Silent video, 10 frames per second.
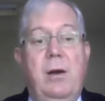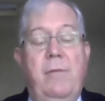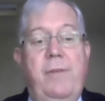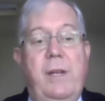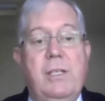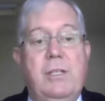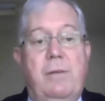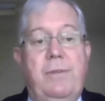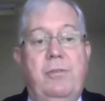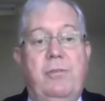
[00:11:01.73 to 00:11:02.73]
I finished
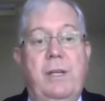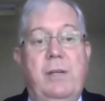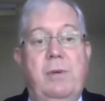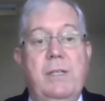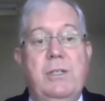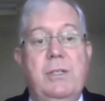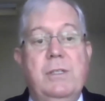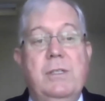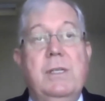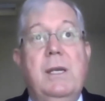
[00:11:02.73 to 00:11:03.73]
off the 3
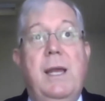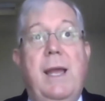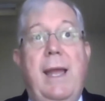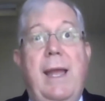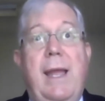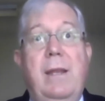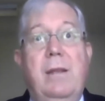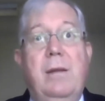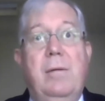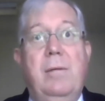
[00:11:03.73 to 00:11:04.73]
questions, and
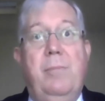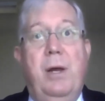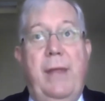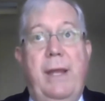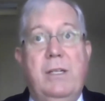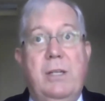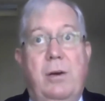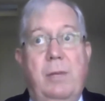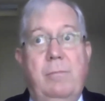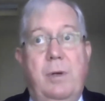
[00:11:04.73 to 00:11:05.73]
by that
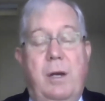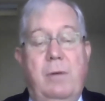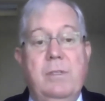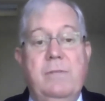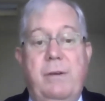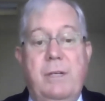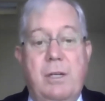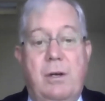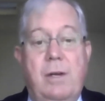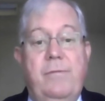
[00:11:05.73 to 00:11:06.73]
time I was very
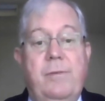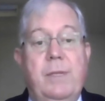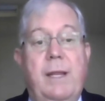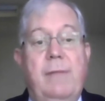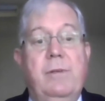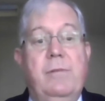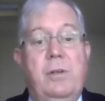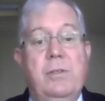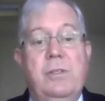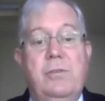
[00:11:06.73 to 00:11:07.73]
tired from the level of
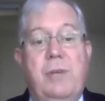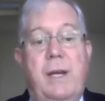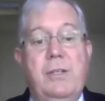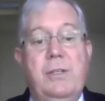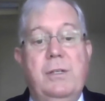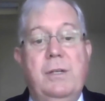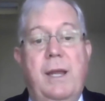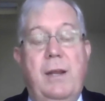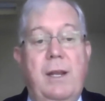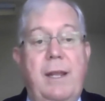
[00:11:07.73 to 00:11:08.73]
concentration,
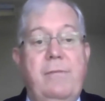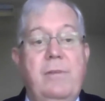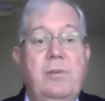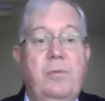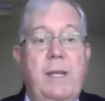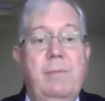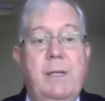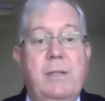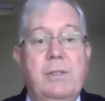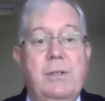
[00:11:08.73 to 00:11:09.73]
and I left 20
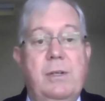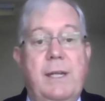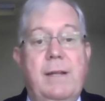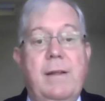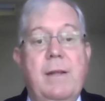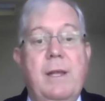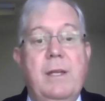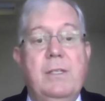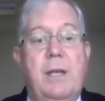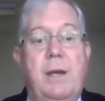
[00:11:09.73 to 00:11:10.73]
minutes early.
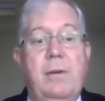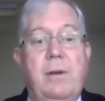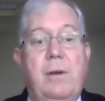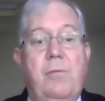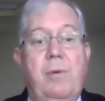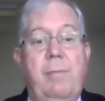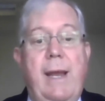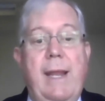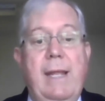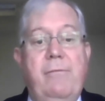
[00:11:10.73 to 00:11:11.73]
So
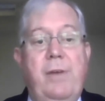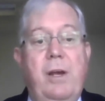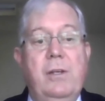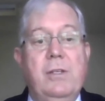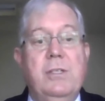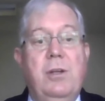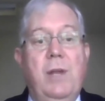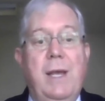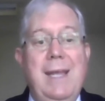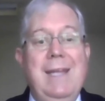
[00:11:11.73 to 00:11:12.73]
remaining focused
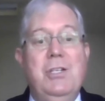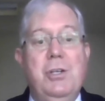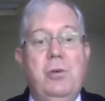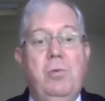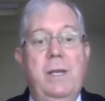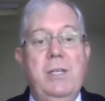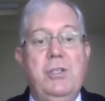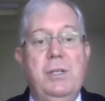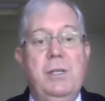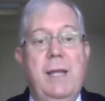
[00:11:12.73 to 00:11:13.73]
on each
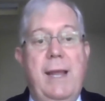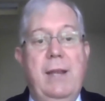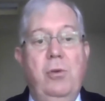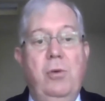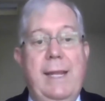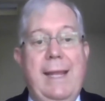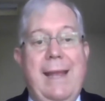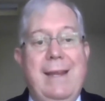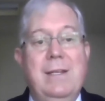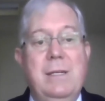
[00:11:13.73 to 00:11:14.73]
question and looking
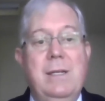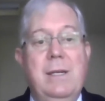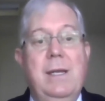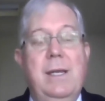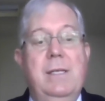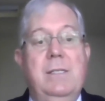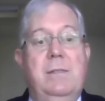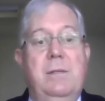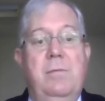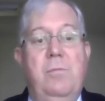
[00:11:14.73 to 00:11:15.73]
at it is
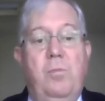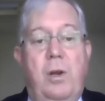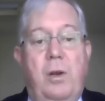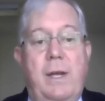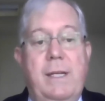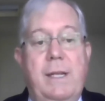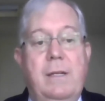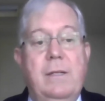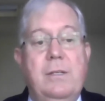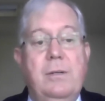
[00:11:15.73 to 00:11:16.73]
what I did
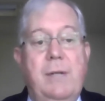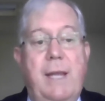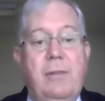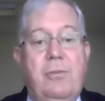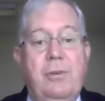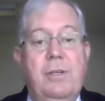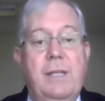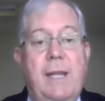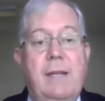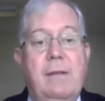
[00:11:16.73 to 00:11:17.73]
to get through to
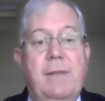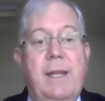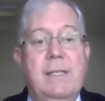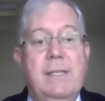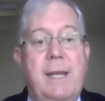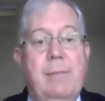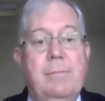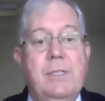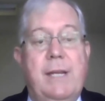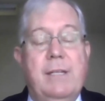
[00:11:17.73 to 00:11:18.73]
the end of that exam
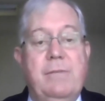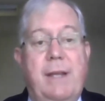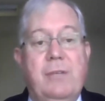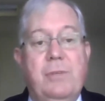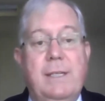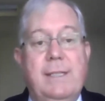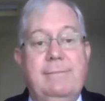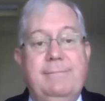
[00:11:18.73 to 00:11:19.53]
satisfactorily.